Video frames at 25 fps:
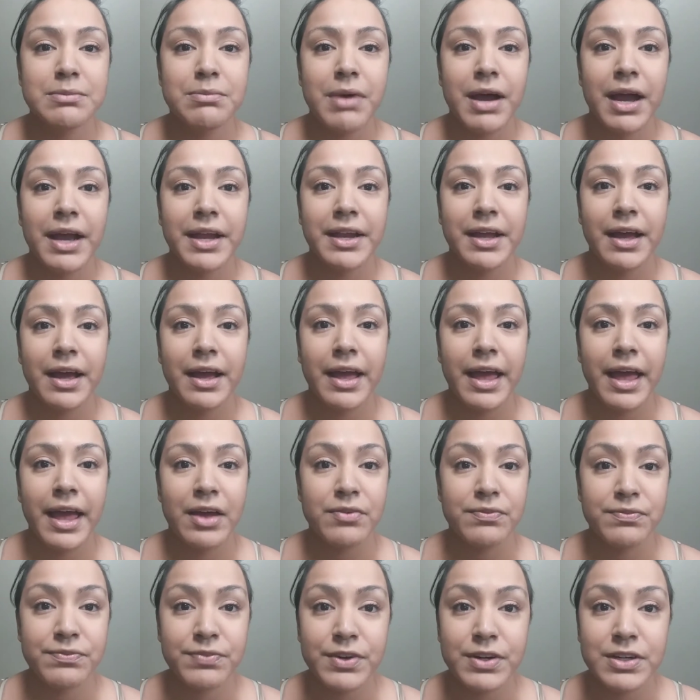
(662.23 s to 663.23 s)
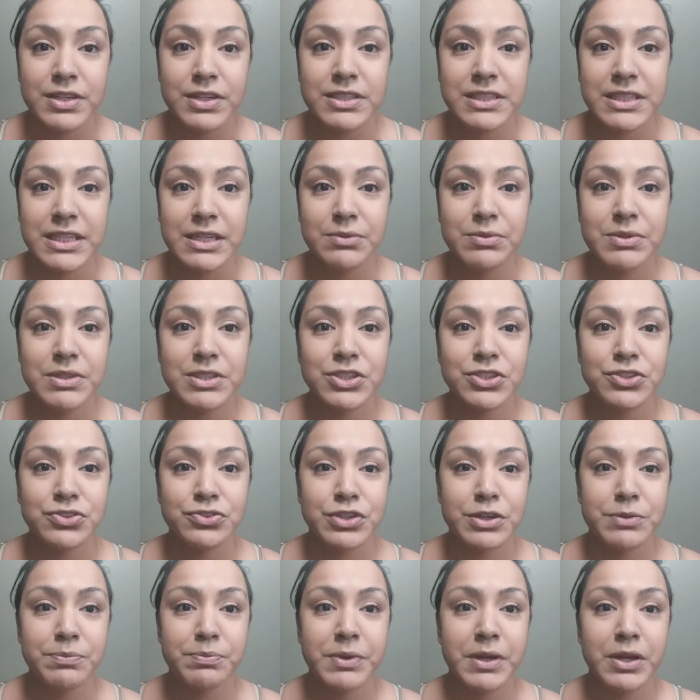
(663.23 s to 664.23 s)
mind at first. He was
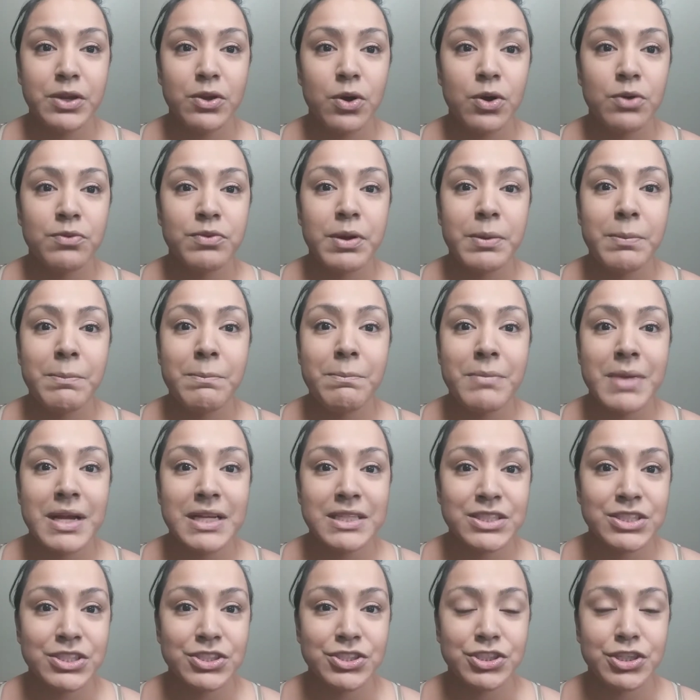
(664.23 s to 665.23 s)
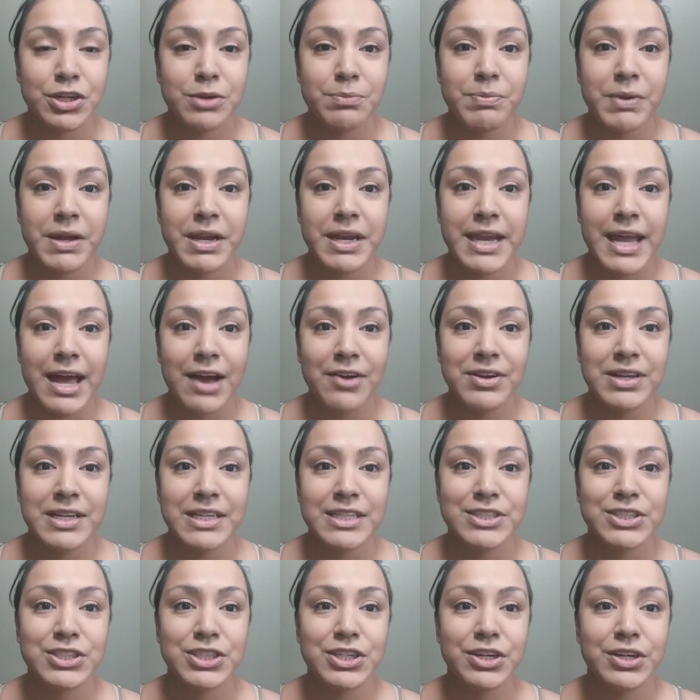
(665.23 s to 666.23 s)
tripping over Messenger, but now
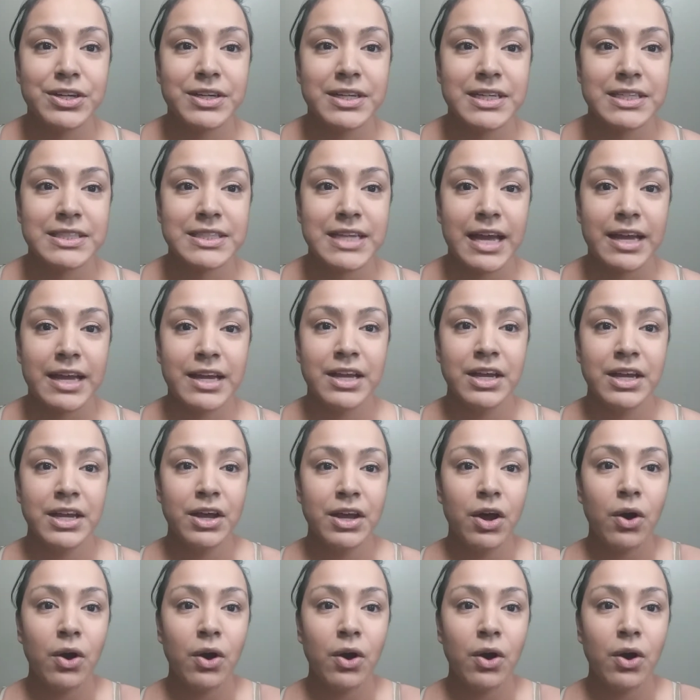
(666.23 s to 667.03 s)
he's good because I